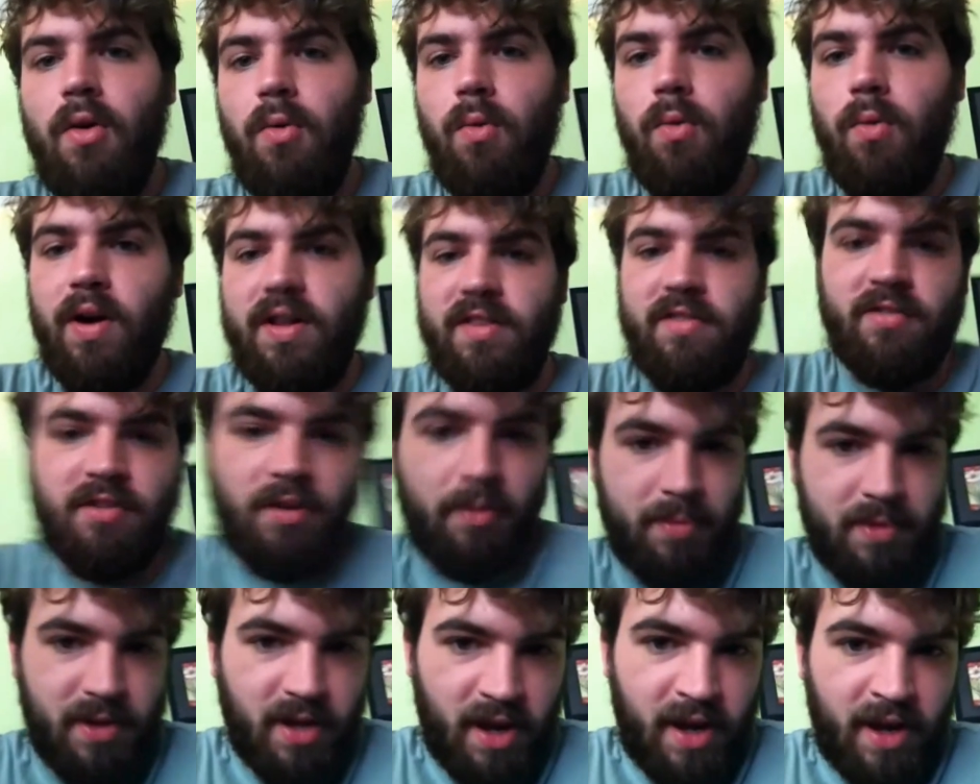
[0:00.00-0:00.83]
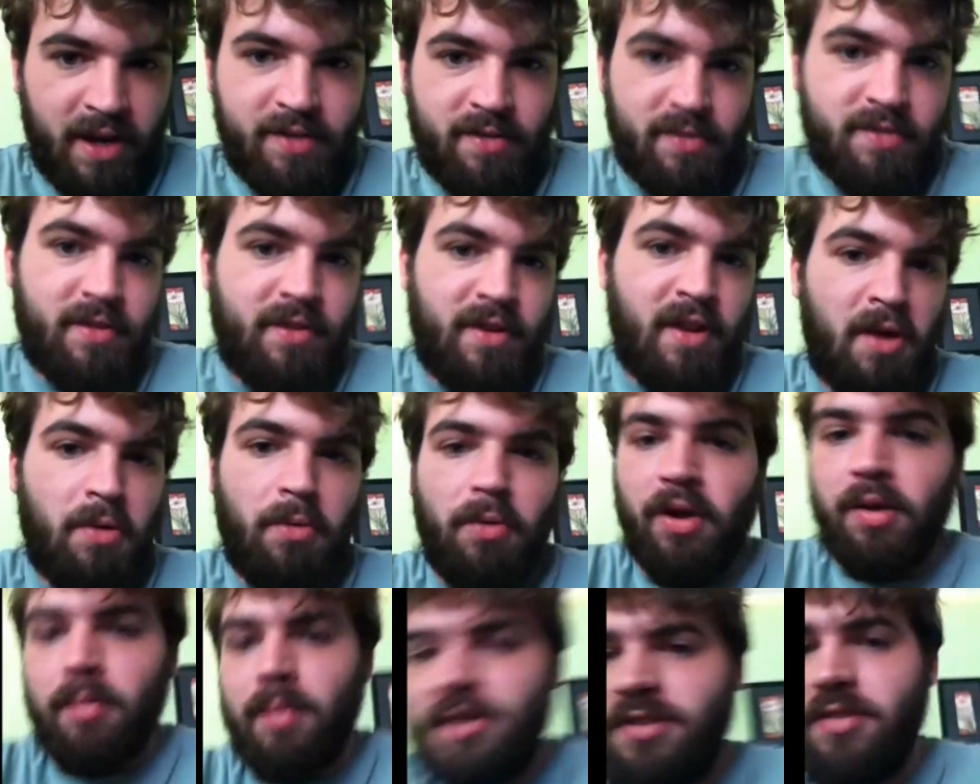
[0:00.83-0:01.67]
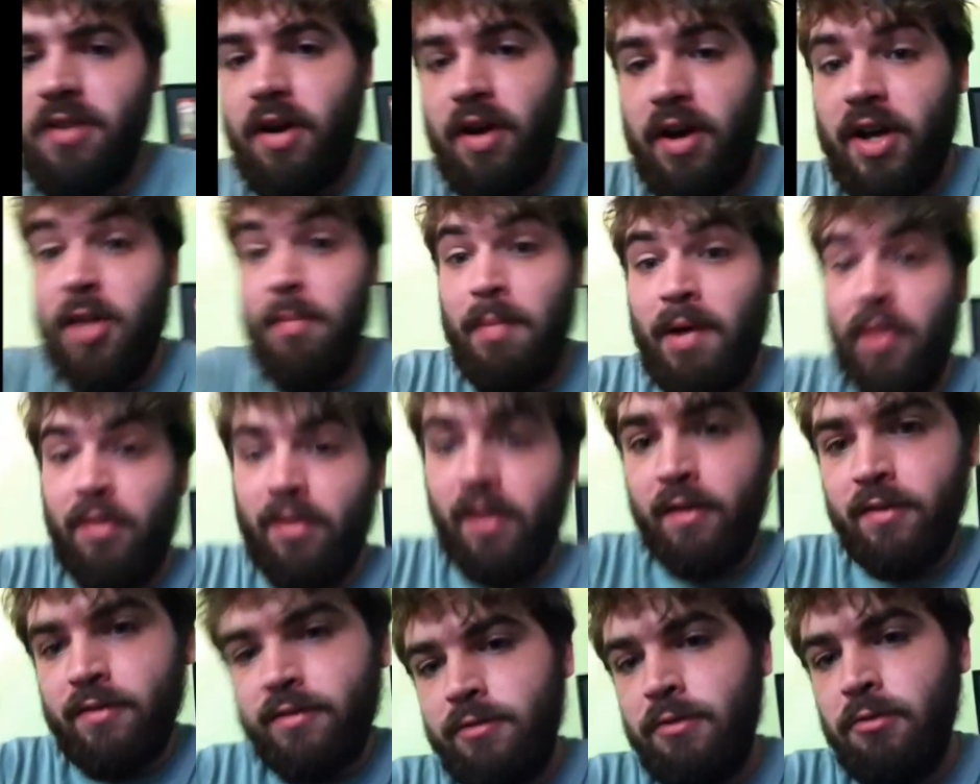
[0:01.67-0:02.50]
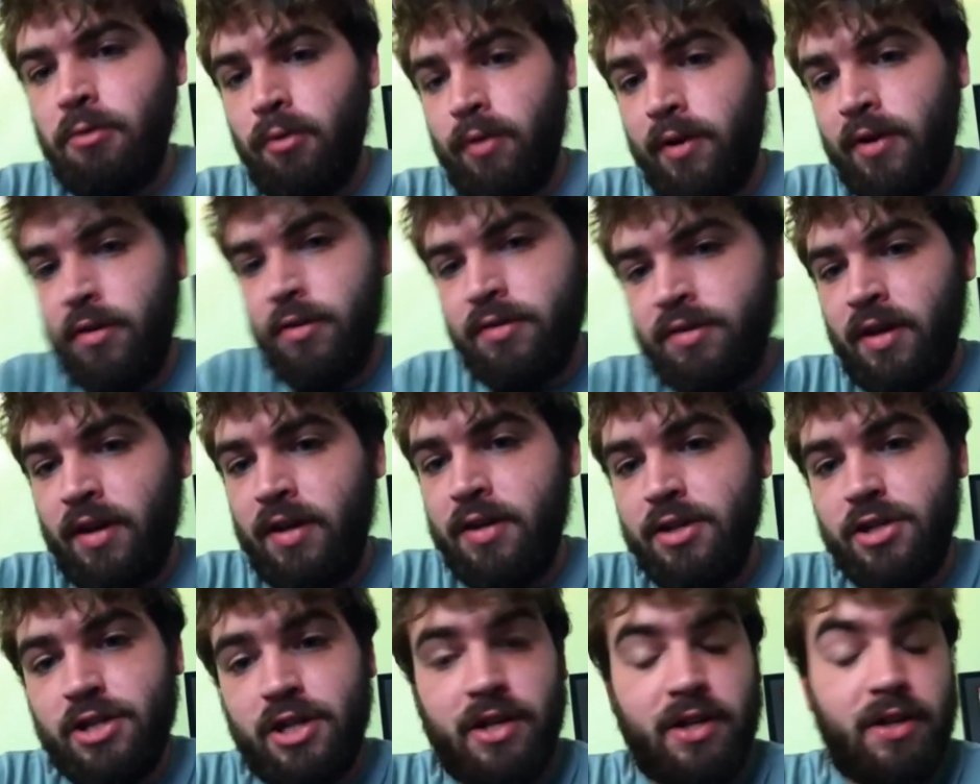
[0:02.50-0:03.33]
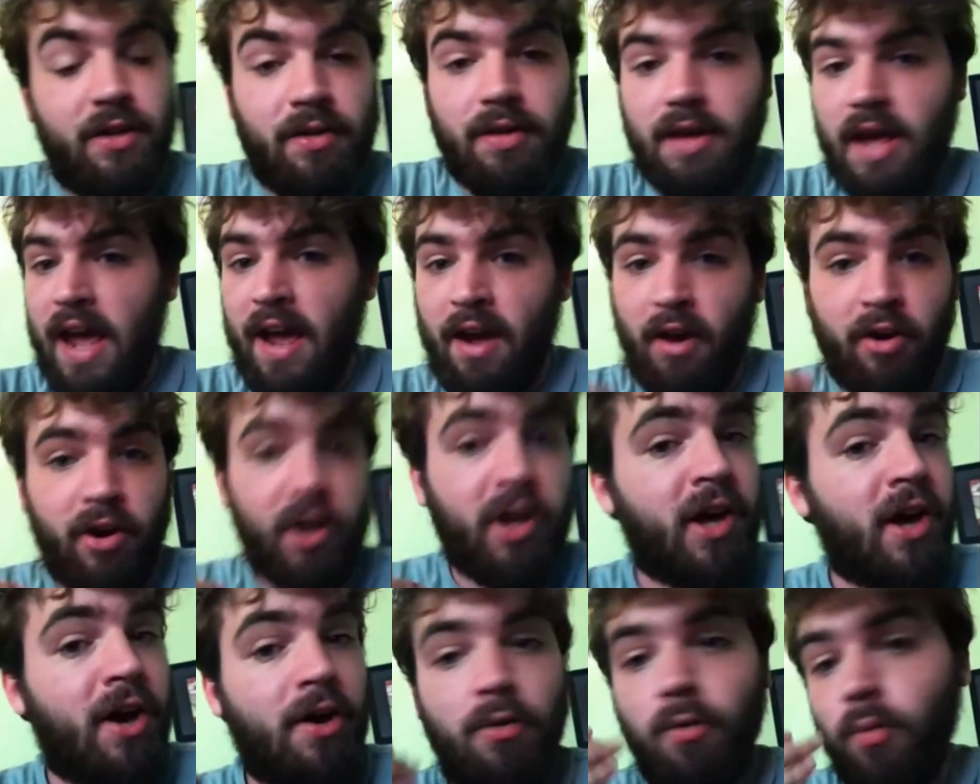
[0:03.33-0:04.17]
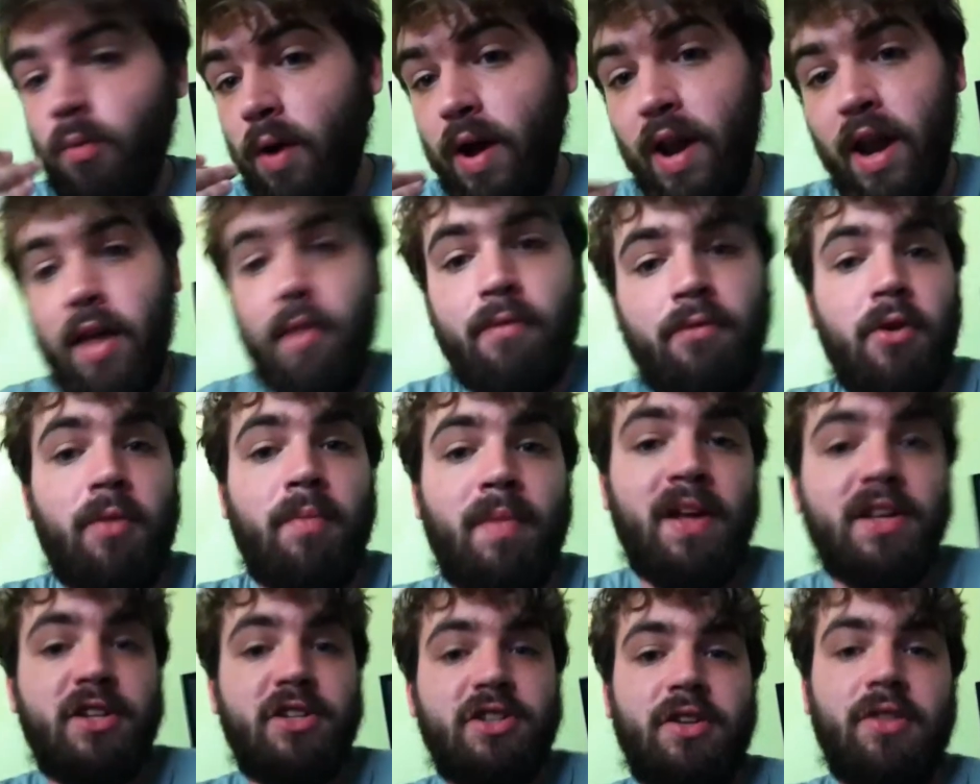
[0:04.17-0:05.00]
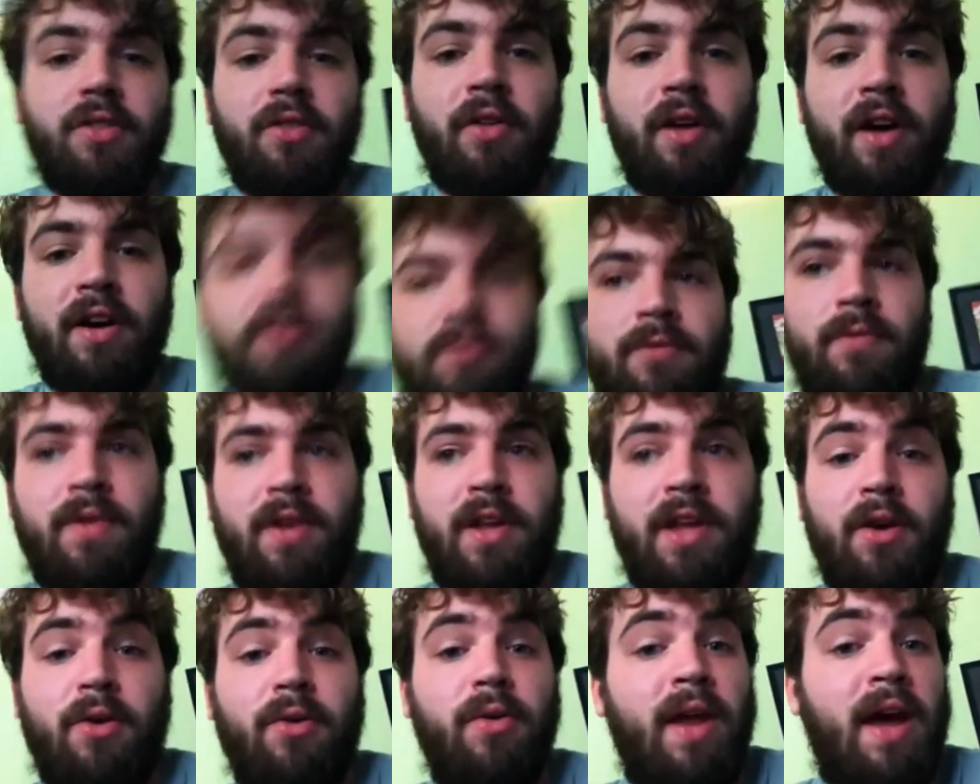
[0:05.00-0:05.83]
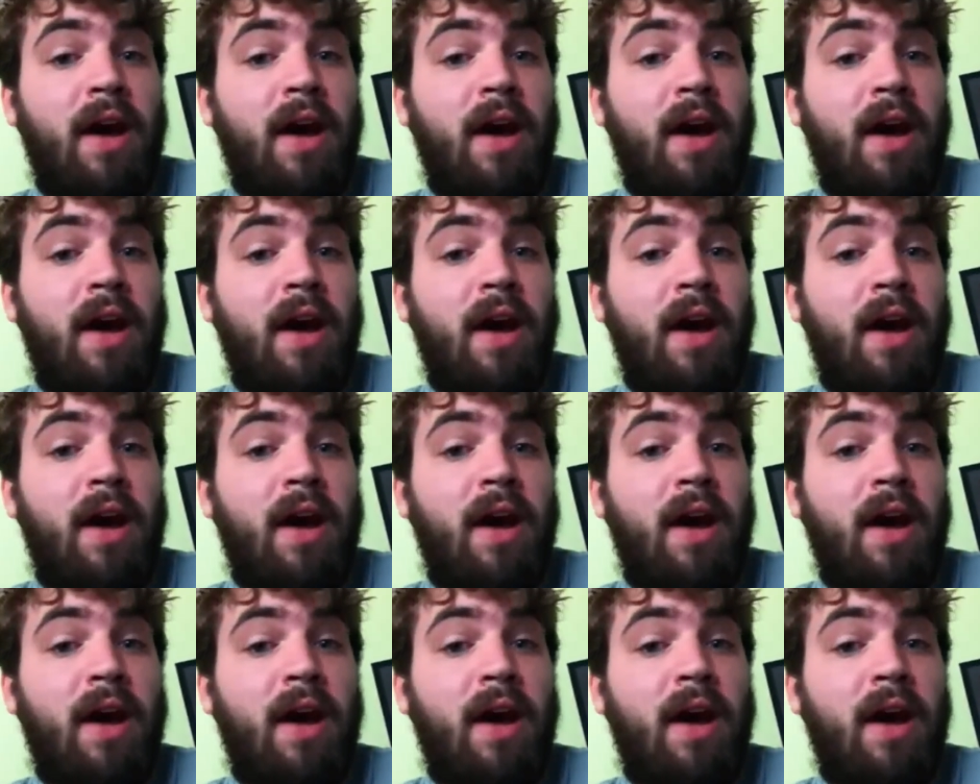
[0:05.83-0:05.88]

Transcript: What's up, guys? Today we're going to be talking about that tutorial dungeon area, whatever mentioned in the last video.